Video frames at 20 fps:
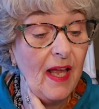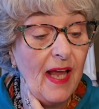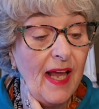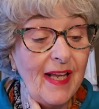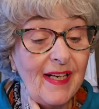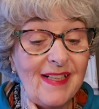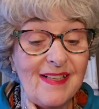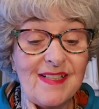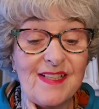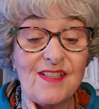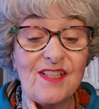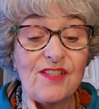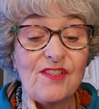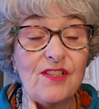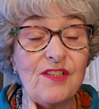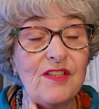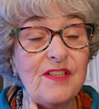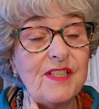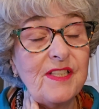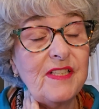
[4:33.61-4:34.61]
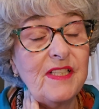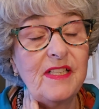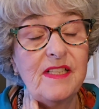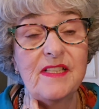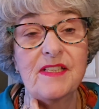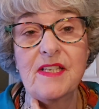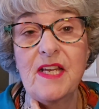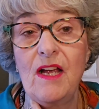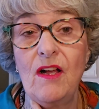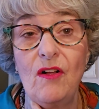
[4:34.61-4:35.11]
and is thirsty
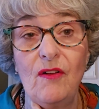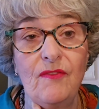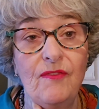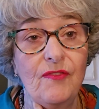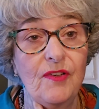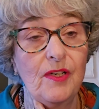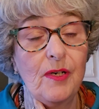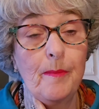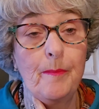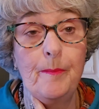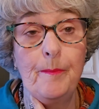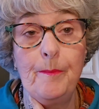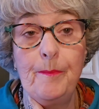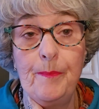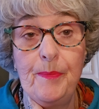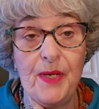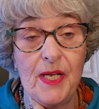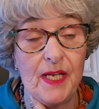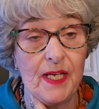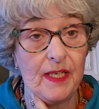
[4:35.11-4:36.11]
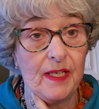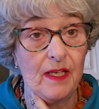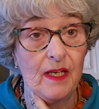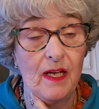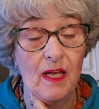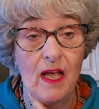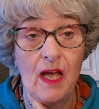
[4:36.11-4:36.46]
as hell for a big,